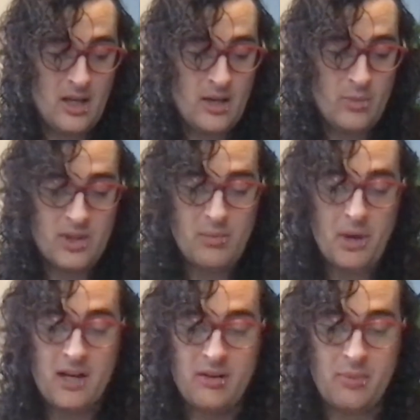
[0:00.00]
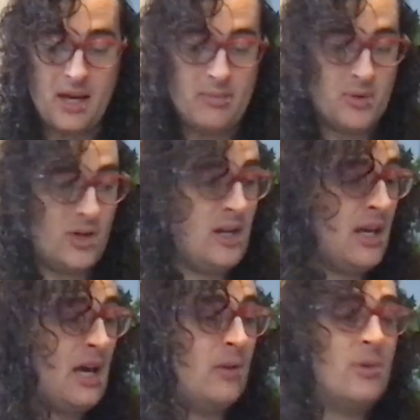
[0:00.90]
with the pen and paper,
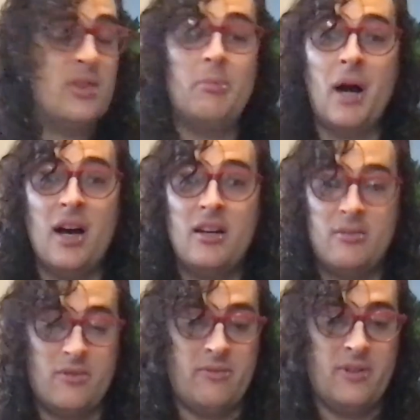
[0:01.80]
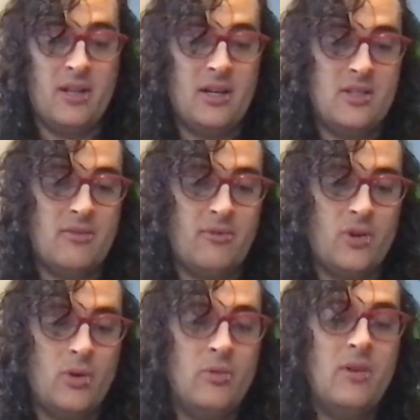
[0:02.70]
and with the body of the philosopher,
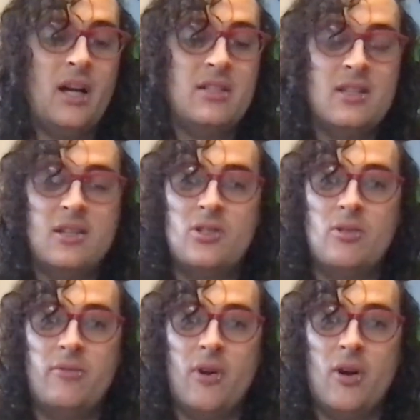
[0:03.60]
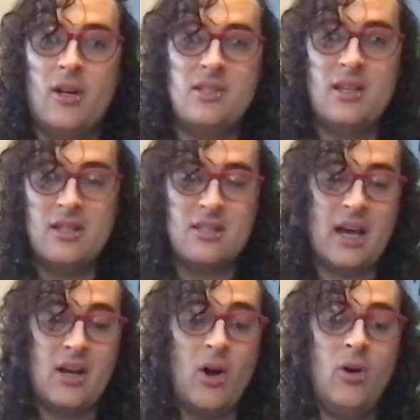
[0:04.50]
who writes insofar as he is at
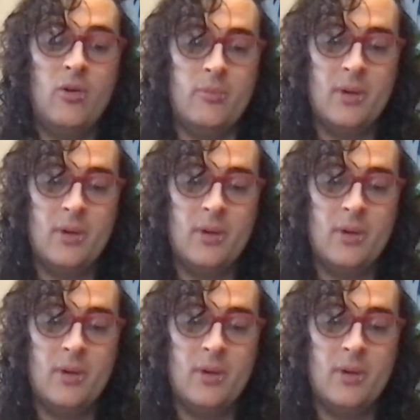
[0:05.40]
home,